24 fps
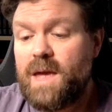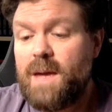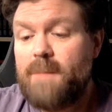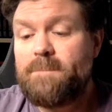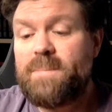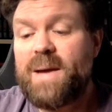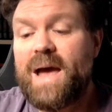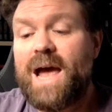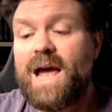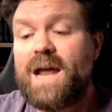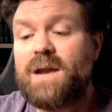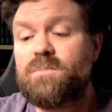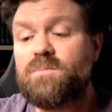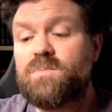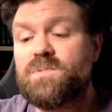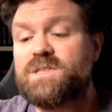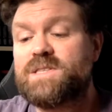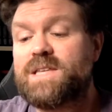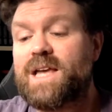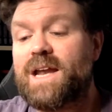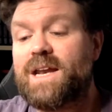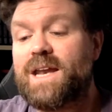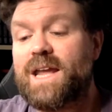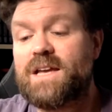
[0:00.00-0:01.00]
Pan was
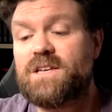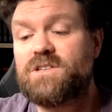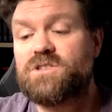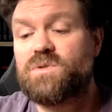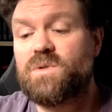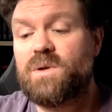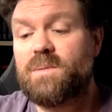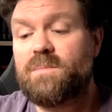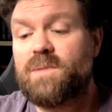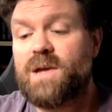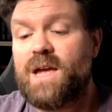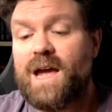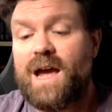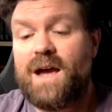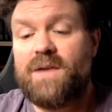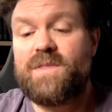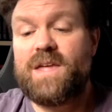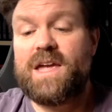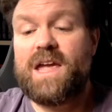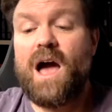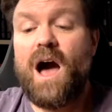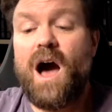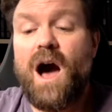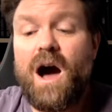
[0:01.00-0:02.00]
there next to him, and
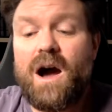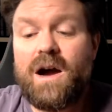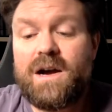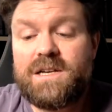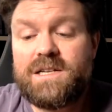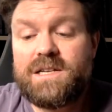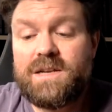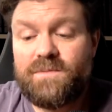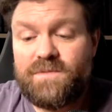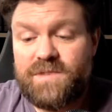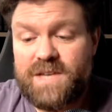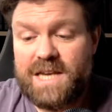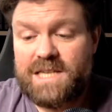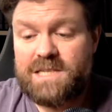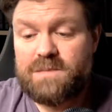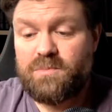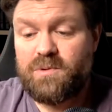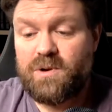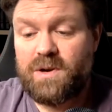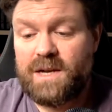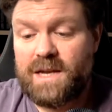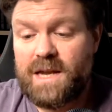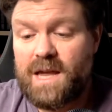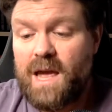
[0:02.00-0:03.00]
they hugged
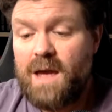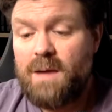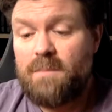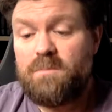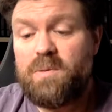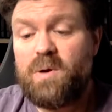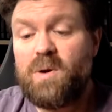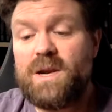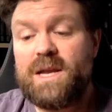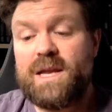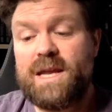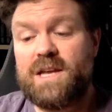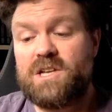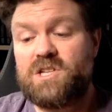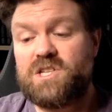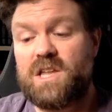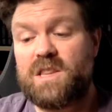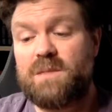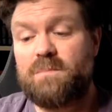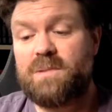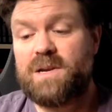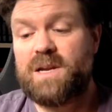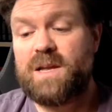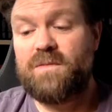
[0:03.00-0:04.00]
desperately, pulling each
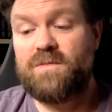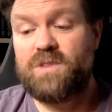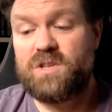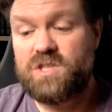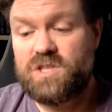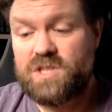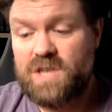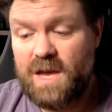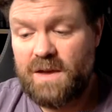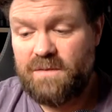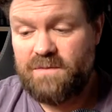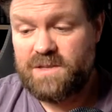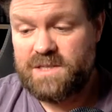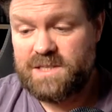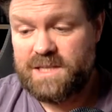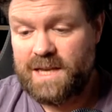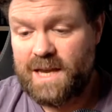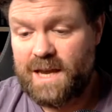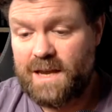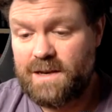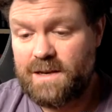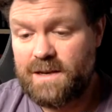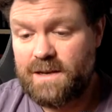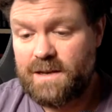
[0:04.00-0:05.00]
other beneath the surface
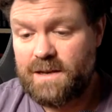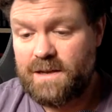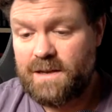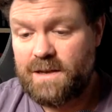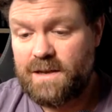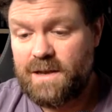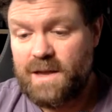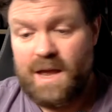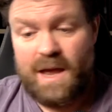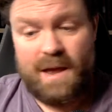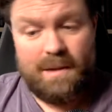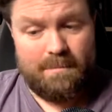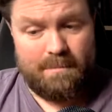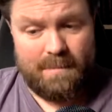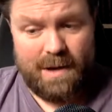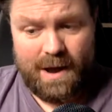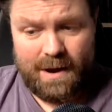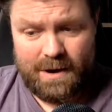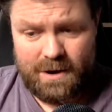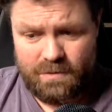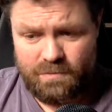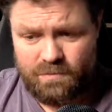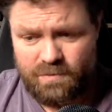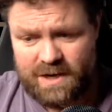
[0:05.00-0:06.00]
again.
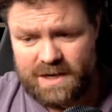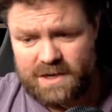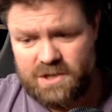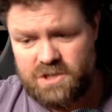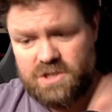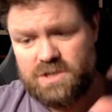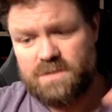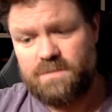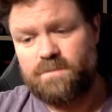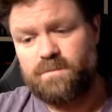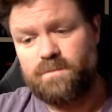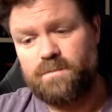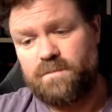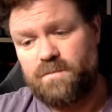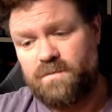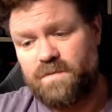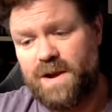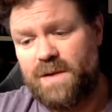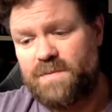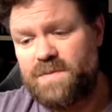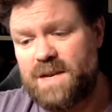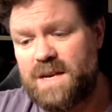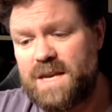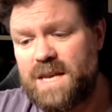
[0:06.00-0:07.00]
Marlowe reached,
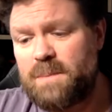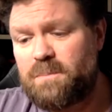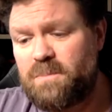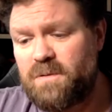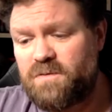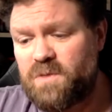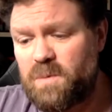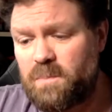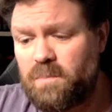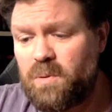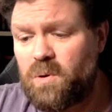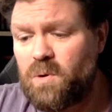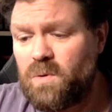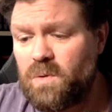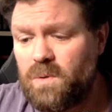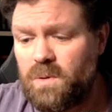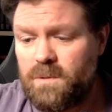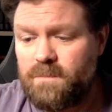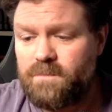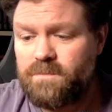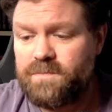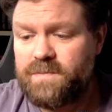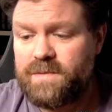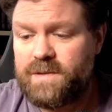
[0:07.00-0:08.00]
found the lip of the
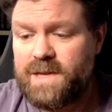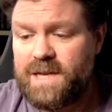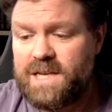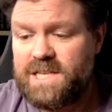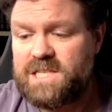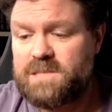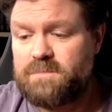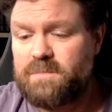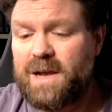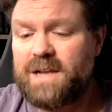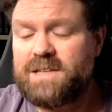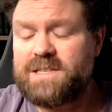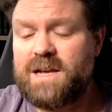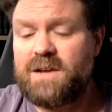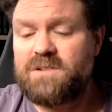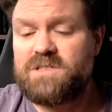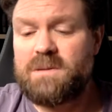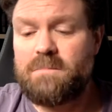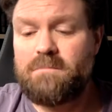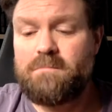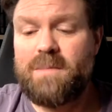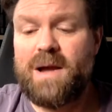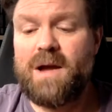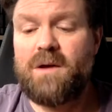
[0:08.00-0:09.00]
pool. He spat out
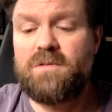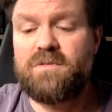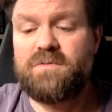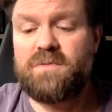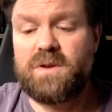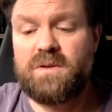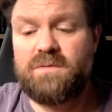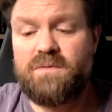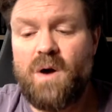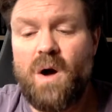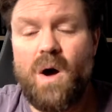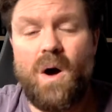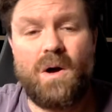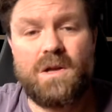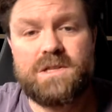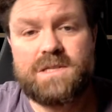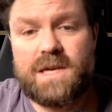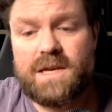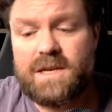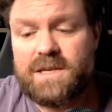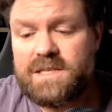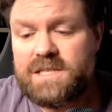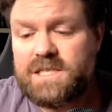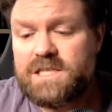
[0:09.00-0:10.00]
a mouthful of hot,
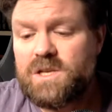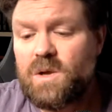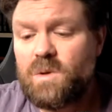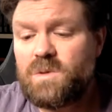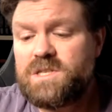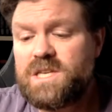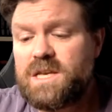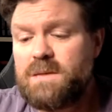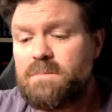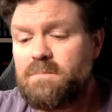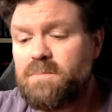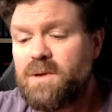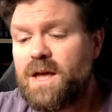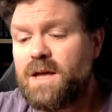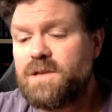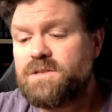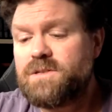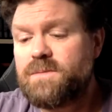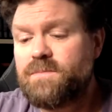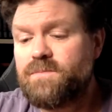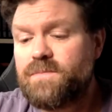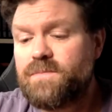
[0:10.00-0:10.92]
salty blood.